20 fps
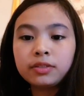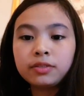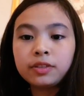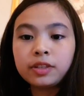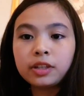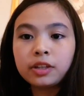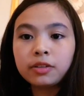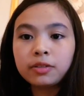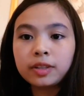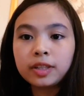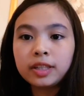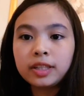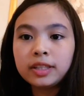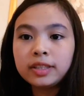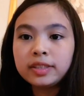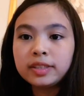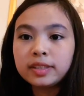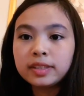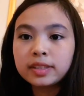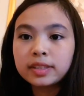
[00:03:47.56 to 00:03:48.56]

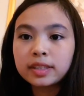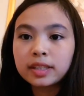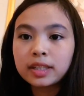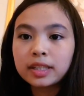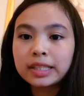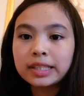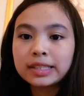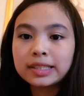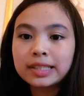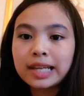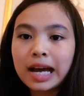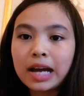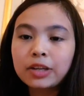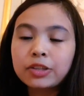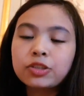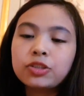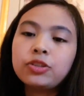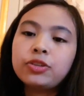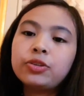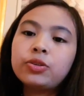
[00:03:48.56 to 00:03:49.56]
figurines is
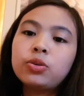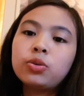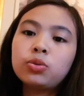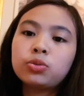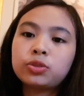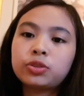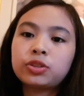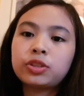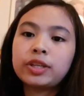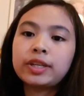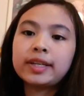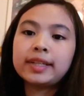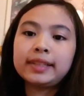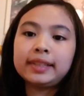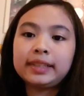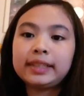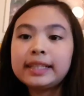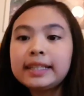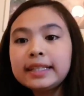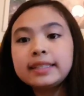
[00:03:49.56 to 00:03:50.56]
actually called the
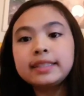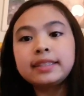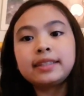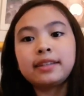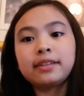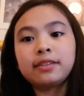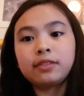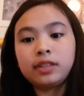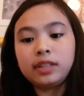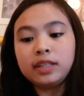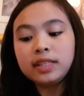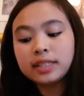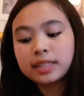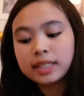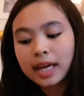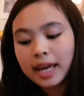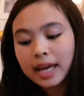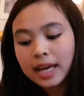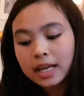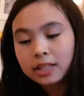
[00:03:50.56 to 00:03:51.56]
Elite series,
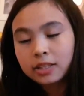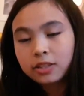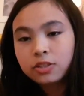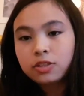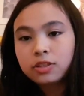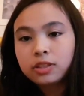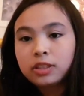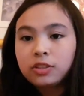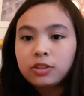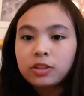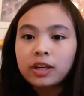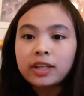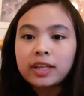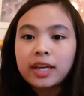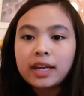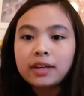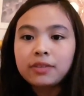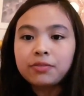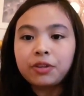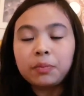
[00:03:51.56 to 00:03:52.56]
and you can
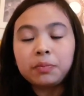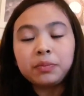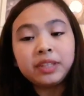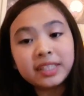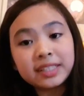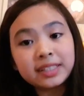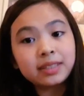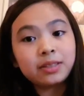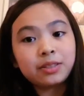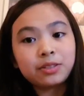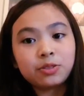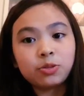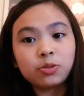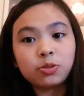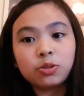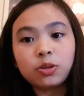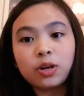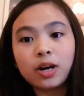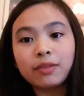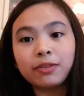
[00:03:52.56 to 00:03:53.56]
get it from Disney
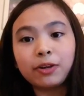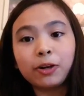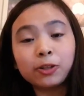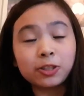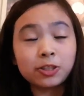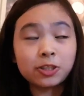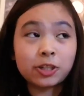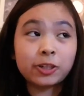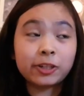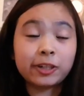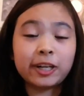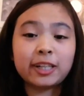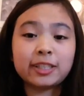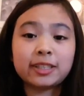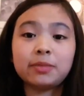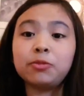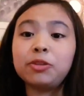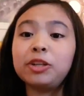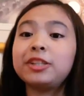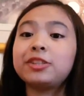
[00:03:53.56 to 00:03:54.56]
Store. I forgot to tell you guys,
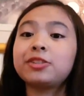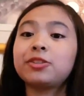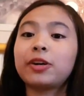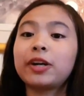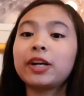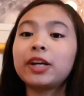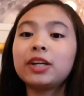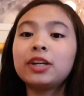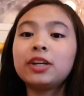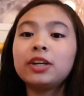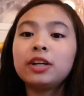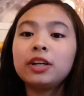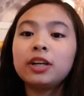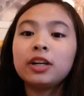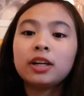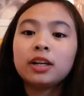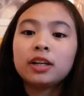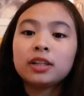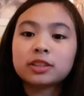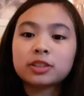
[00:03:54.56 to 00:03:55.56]
I'm really sorry.
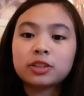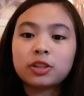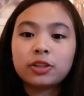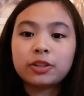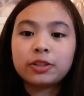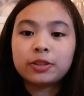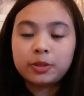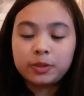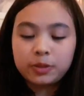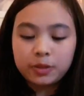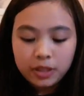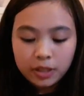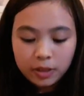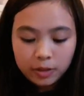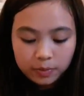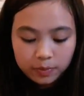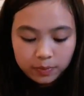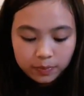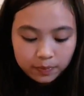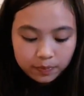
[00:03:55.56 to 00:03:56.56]
So,
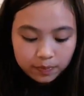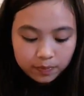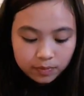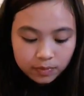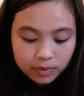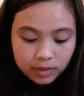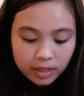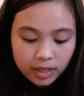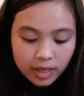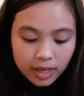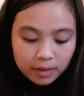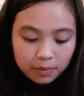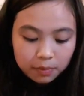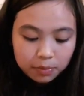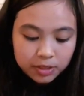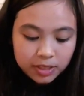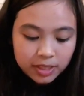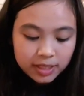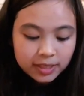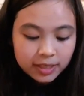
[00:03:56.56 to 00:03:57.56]
and
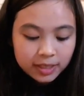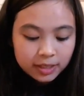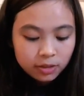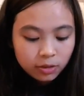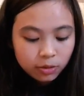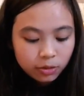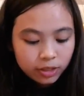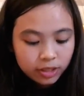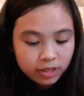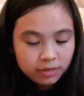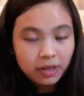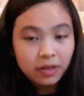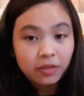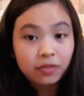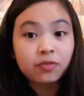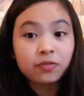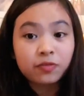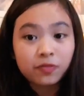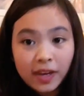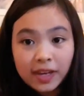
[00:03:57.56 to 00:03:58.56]
Disney Store is my
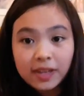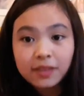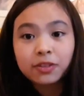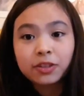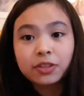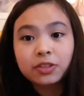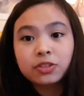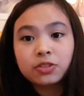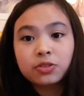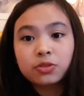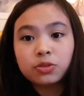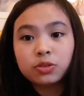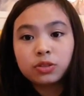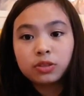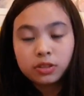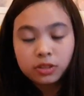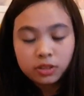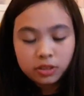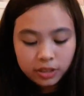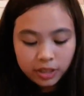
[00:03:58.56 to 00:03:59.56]
favorite store
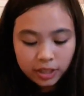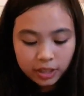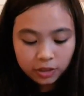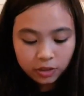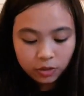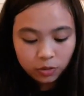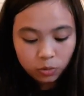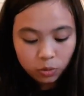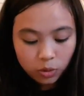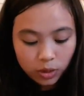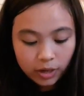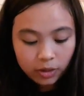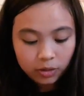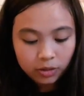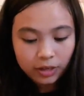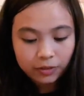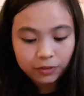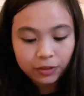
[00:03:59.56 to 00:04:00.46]
in the world. I